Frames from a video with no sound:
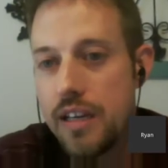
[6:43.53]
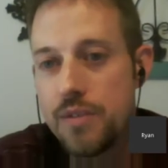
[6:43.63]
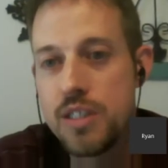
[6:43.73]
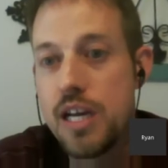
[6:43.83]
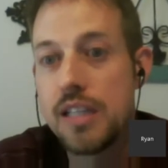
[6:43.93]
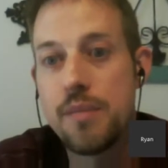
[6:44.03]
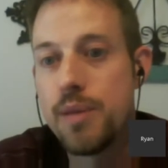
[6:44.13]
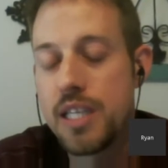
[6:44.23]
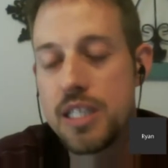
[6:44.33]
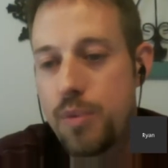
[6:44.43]
was not the
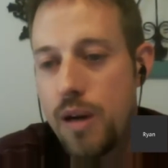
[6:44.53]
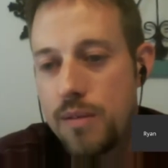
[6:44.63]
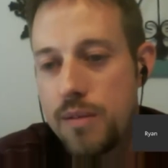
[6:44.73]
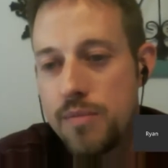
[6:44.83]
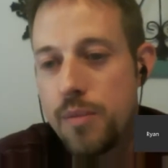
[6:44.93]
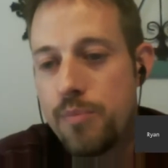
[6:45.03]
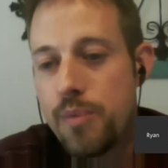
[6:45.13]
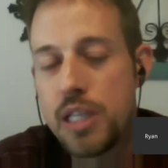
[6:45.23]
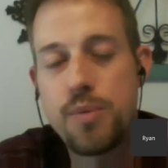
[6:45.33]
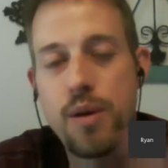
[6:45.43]
biggest problem. The
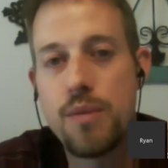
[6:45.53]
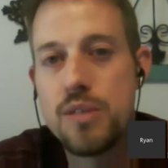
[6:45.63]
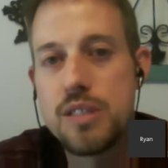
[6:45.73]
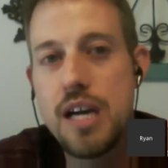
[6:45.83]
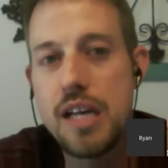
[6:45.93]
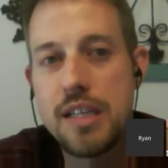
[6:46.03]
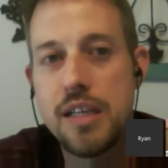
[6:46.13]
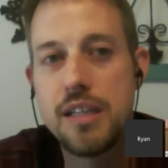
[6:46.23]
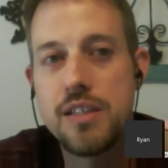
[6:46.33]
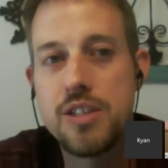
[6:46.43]
biggest problem was not
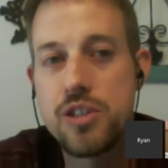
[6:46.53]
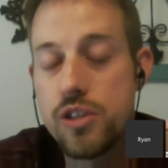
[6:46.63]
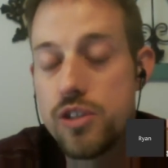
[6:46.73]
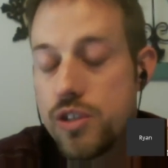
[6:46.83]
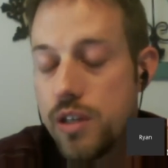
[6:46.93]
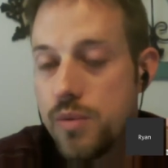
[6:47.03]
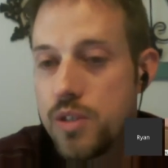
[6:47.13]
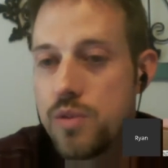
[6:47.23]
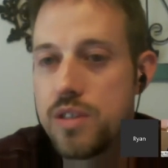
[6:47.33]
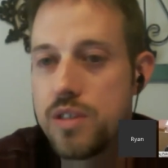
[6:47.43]
the surgery,
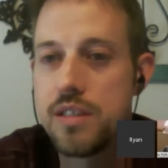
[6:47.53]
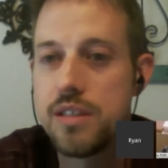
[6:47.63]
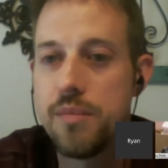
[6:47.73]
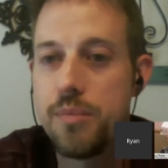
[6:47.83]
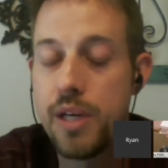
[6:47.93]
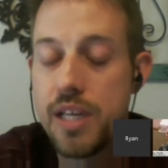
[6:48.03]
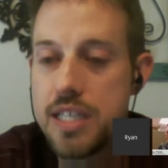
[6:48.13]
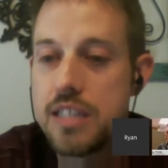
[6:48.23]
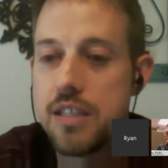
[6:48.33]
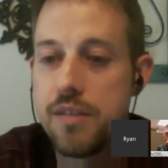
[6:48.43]
which was a pretty
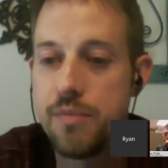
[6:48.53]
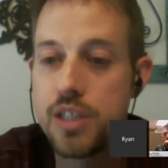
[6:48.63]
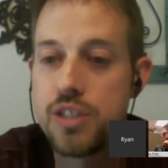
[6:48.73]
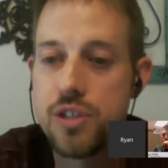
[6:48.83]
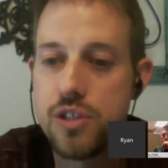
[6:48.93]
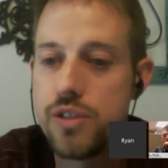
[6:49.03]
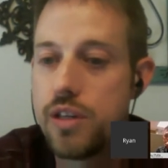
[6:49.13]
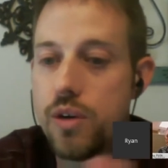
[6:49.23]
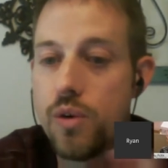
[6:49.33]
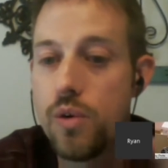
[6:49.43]
intensive big
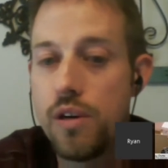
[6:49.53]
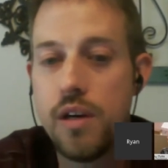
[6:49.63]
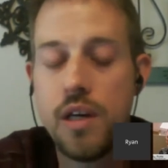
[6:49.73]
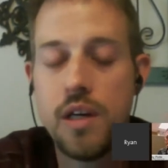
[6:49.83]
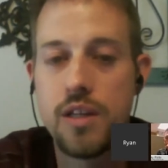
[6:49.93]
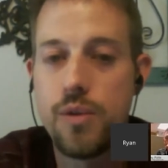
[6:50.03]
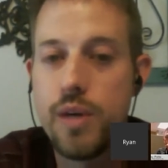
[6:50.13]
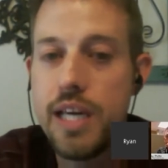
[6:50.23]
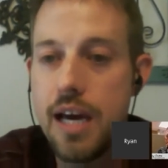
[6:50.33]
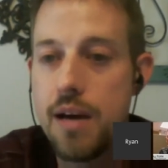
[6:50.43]
surgery, or the
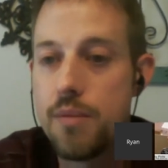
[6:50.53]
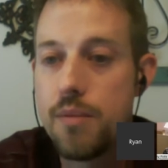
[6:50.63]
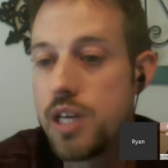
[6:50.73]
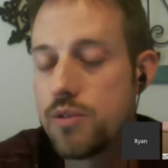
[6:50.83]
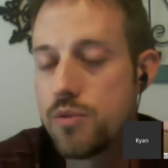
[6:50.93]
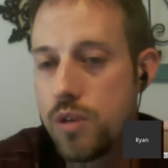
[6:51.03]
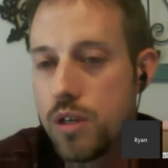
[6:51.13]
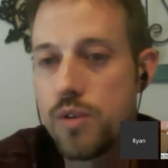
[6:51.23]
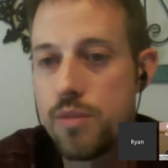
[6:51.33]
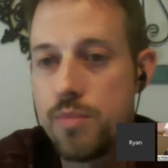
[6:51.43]
rehab, which I was
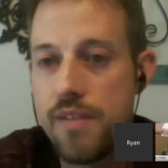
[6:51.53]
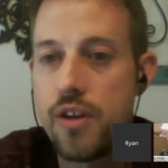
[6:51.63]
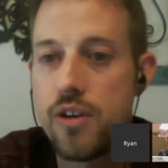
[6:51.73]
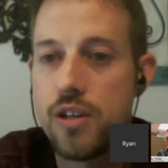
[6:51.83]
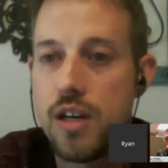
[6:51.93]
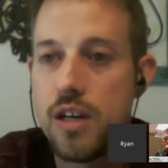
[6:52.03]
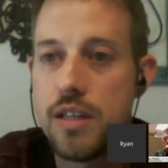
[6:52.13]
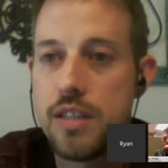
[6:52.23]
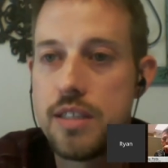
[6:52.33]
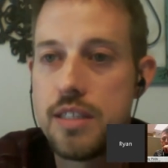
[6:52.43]
working with my father-in-law.
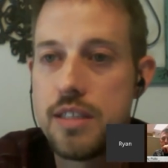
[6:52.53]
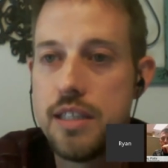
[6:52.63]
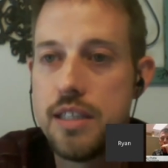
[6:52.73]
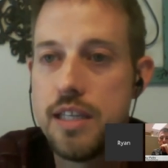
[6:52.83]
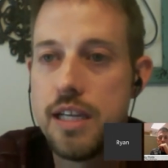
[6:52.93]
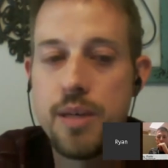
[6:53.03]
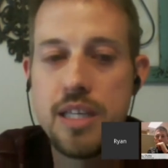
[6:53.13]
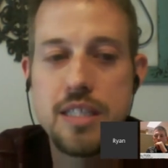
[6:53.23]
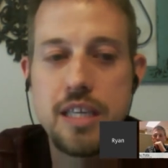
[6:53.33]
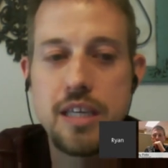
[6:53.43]
The
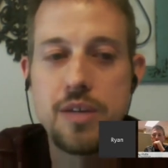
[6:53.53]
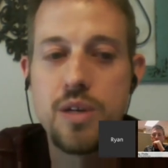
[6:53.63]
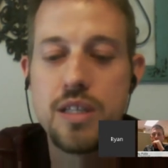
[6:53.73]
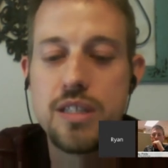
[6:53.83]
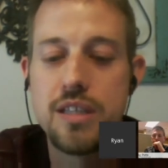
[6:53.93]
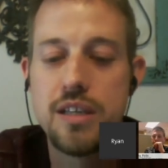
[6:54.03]
biggest thing was